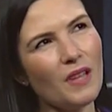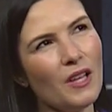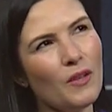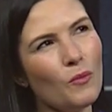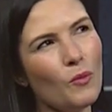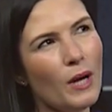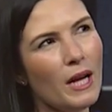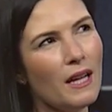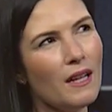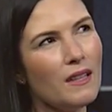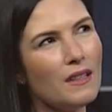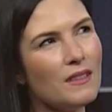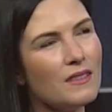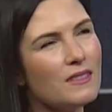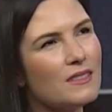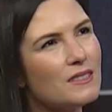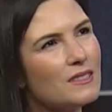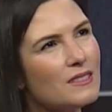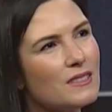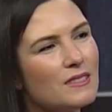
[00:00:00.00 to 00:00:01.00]
Well,
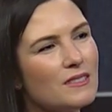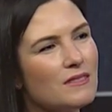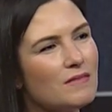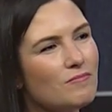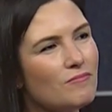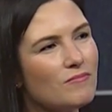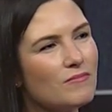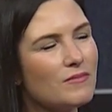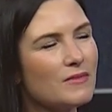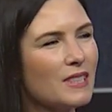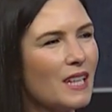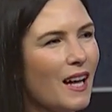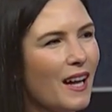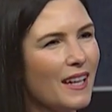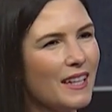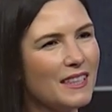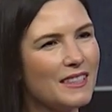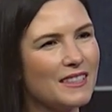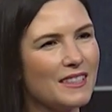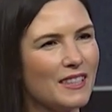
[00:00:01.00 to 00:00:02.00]

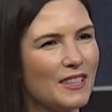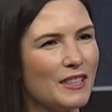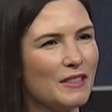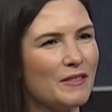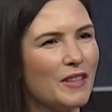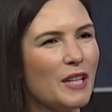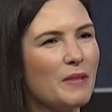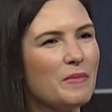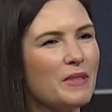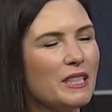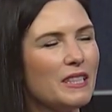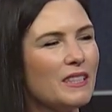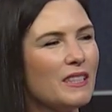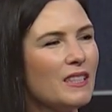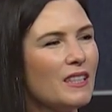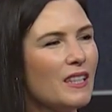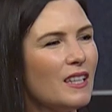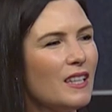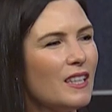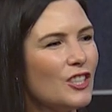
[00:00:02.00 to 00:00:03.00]
kind of. I mean,
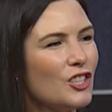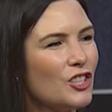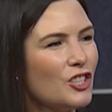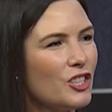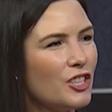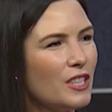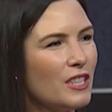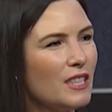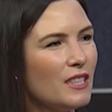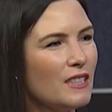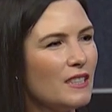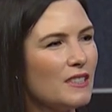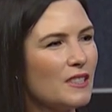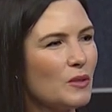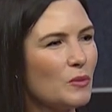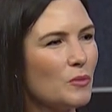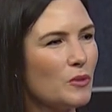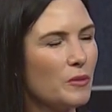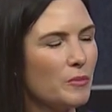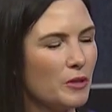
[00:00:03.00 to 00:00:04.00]
she is
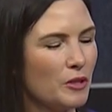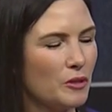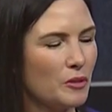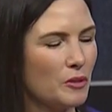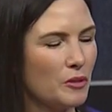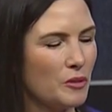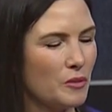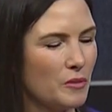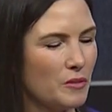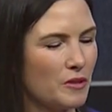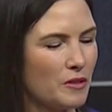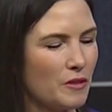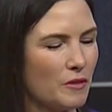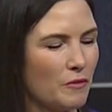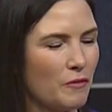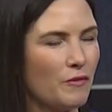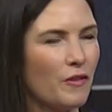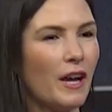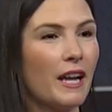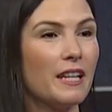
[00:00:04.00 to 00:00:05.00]
a woman who's
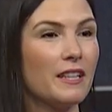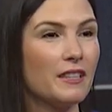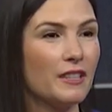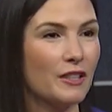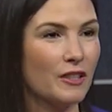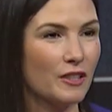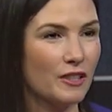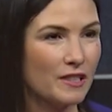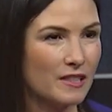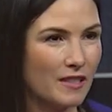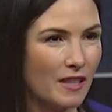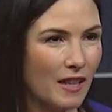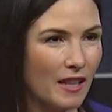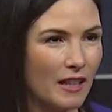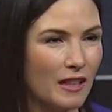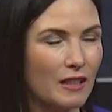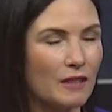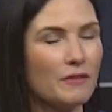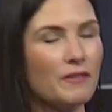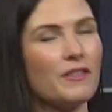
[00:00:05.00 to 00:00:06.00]
finding
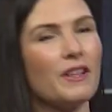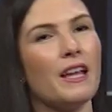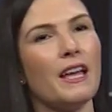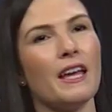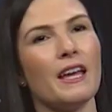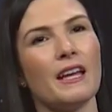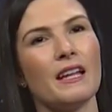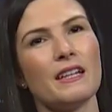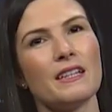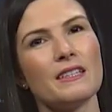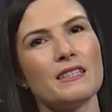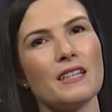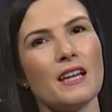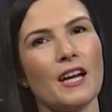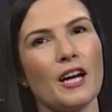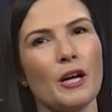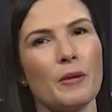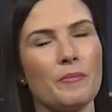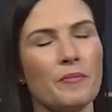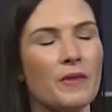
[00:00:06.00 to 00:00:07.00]
herself, and
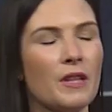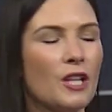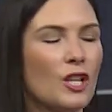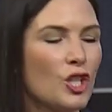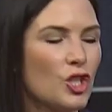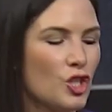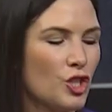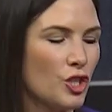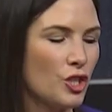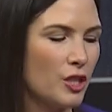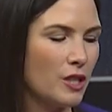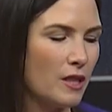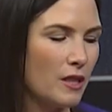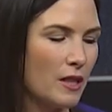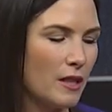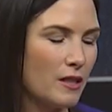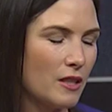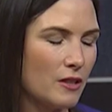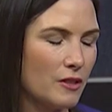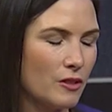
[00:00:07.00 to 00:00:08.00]
she
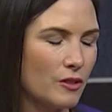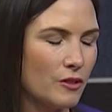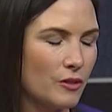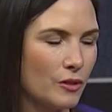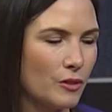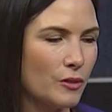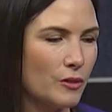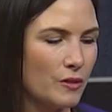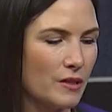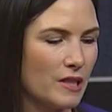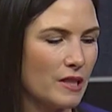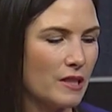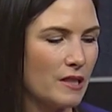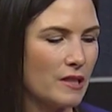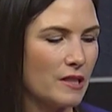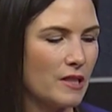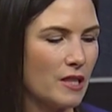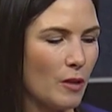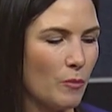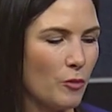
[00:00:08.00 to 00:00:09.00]
loses
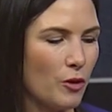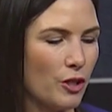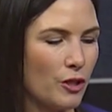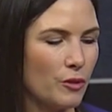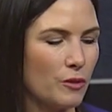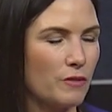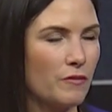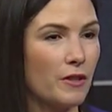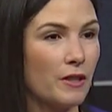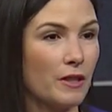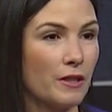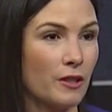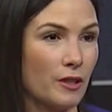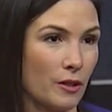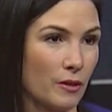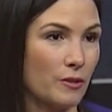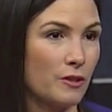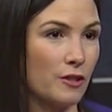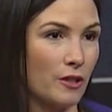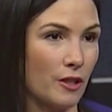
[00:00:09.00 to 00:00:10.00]
someone who's very
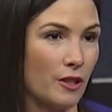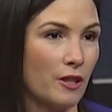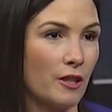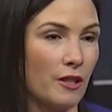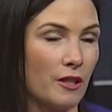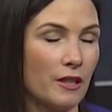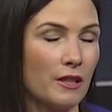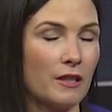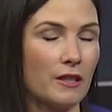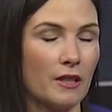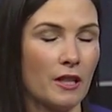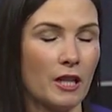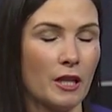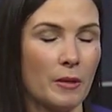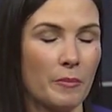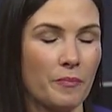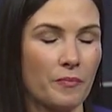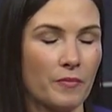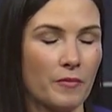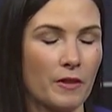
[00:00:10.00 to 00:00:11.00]
close to her
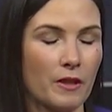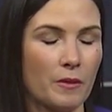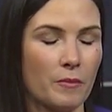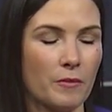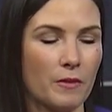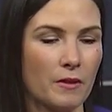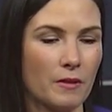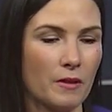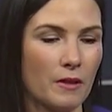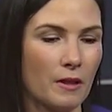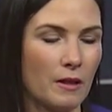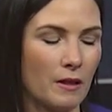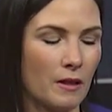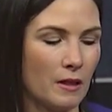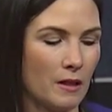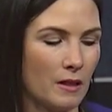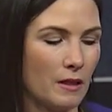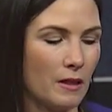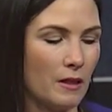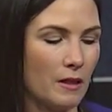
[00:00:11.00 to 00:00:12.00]

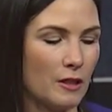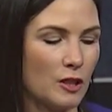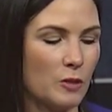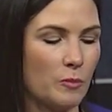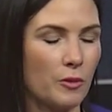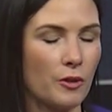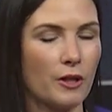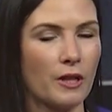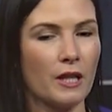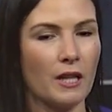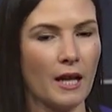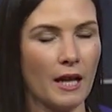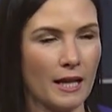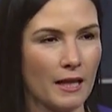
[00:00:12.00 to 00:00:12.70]
in this book. And I